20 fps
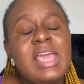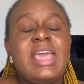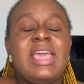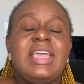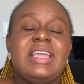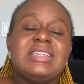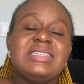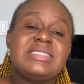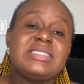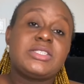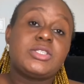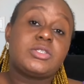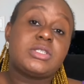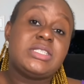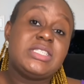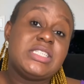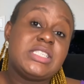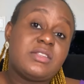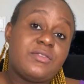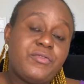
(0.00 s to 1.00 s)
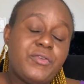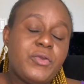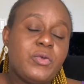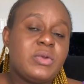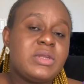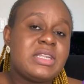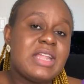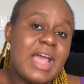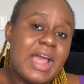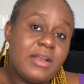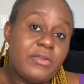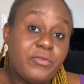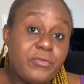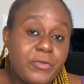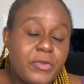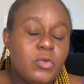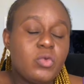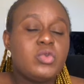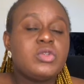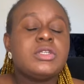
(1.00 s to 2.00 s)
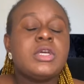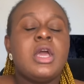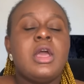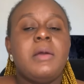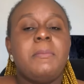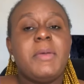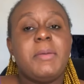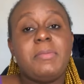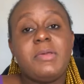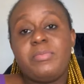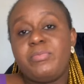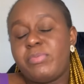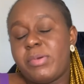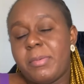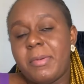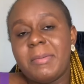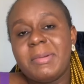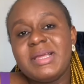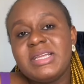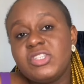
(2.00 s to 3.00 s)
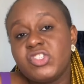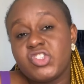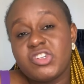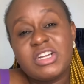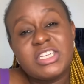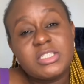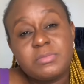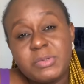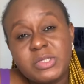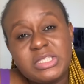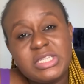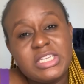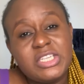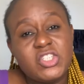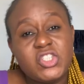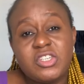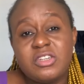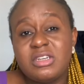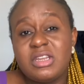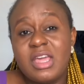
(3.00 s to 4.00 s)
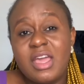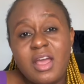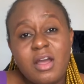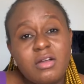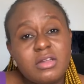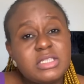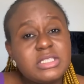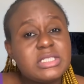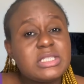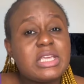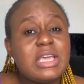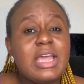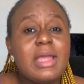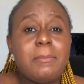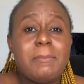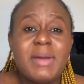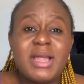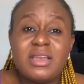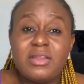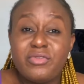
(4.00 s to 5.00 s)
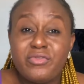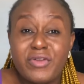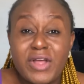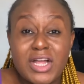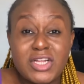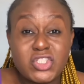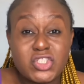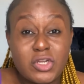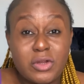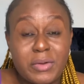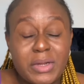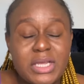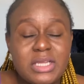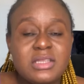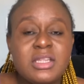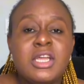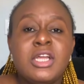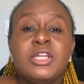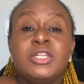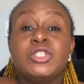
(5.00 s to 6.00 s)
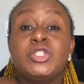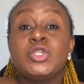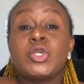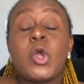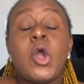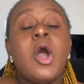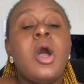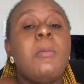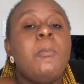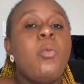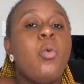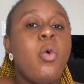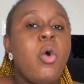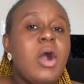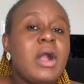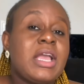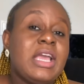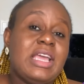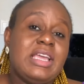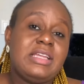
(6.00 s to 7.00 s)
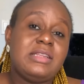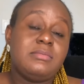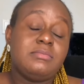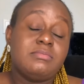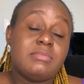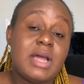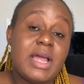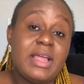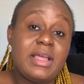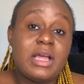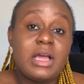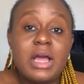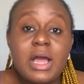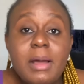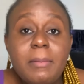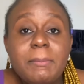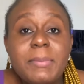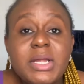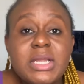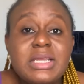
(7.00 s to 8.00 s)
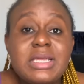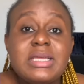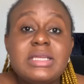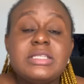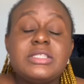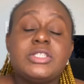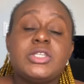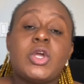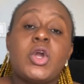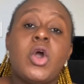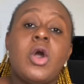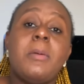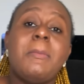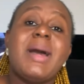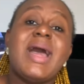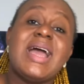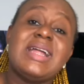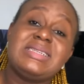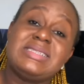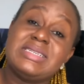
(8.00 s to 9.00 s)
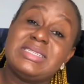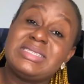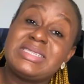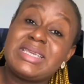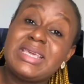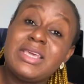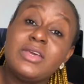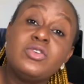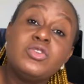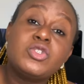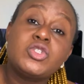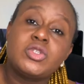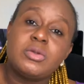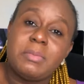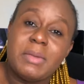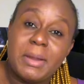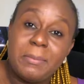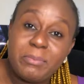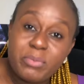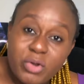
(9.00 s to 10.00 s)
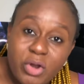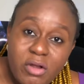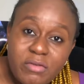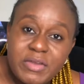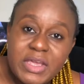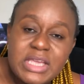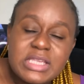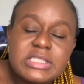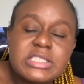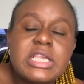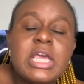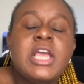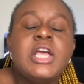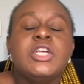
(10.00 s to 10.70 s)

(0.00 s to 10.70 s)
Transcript: in this field, that field, maybe probably in transportation, healthcare, manufacturing, to come work in my company, to come add their skills to my province.